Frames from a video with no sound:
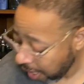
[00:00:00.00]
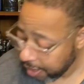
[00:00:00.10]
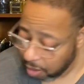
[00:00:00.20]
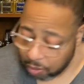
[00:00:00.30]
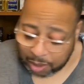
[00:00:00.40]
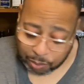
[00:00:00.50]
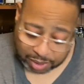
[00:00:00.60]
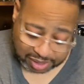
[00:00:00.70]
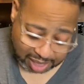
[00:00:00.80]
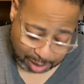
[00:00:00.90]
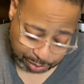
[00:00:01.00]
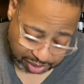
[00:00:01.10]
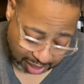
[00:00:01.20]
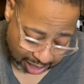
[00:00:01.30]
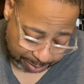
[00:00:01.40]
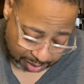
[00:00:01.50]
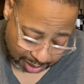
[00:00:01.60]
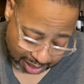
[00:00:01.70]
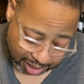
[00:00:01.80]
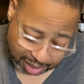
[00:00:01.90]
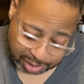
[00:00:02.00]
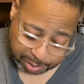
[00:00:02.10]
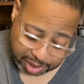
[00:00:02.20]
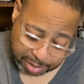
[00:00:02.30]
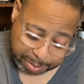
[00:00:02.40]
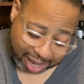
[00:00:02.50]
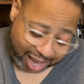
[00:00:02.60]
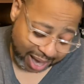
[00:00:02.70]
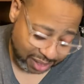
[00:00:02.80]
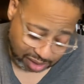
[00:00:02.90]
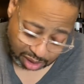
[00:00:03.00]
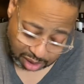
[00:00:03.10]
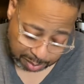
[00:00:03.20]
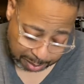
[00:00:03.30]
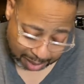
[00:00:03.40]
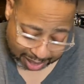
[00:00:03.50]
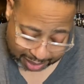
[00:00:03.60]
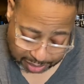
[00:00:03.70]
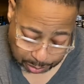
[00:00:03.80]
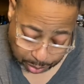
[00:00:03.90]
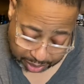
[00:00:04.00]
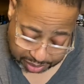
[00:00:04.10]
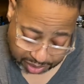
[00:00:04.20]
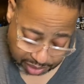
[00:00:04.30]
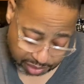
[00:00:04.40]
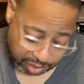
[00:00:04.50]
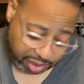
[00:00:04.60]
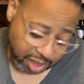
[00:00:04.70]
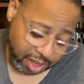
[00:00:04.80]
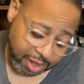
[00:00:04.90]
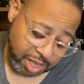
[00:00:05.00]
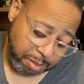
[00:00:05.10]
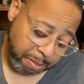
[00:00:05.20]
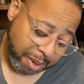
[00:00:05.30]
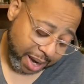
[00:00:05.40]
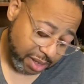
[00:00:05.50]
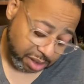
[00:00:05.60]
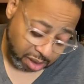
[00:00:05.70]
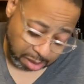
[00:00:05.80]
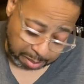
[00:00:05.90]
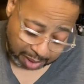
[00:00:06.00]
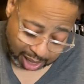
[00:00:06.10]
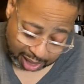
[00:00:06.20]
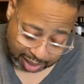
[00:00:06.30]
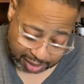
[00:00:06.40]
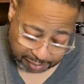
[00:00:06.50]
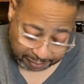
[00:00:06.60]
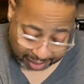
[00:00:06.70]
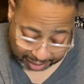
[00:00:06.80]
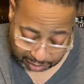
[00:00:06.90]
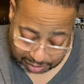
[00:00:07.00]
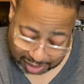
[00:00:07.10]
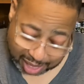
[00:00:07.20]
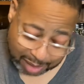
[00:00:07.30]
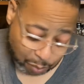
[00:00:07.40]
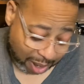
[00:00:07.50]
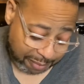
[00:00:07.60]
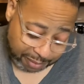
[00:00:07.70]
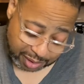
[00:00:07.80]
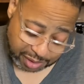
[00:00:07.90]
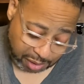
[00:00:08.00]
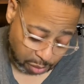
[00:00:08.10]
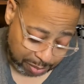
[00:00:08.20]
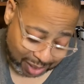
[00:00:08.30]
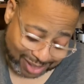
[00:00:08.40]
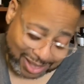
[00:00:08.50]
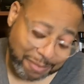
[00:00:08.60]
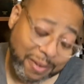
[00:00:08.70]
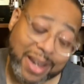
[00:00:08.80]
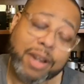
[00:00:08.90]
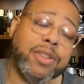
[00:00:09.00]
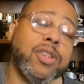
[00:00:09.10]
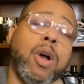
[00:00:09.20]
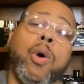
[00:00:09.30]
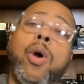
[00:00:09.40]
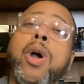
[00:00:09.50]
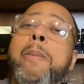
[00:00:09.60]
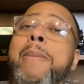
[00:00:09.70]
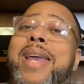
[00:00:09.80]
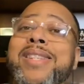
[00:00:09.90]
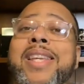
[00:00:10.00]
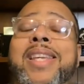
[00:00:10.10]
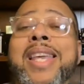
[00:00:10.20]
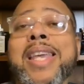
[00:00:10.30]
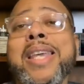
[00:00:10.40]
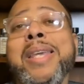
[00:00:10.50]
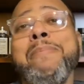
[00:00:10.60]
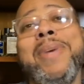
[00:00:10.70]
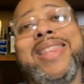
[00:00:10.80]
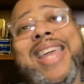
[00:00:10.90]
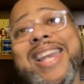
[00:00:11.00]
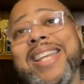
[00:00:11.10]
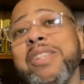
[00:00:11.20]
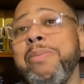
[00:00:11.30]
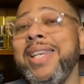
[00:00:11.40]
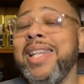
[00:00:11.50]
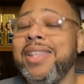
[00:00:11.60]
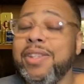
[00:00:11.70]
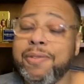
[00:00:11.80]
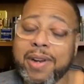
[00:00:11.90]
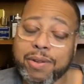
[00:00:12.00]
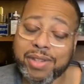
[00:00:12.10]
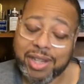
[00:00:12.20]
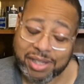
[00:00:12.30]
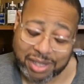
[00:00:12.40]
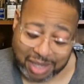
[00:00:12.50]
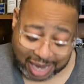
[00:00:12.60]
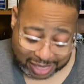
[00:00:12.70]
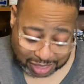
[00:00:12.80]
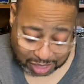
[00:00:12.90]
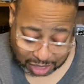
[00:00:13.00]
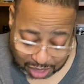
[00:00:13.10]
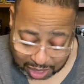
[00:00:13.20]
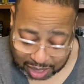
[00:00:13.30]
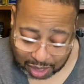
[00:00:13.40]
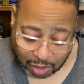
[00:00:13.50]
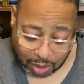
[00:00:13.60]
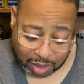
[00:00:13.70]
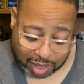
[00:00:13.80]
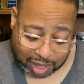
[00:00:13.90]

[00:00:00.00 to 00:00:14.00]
know at one time was hyped, and it has been passed up by its predecessors. It's been passed up by its flankers, and rightfully so, because its flankers are amazing. But that doesn't mean that this fragrance isn't as good or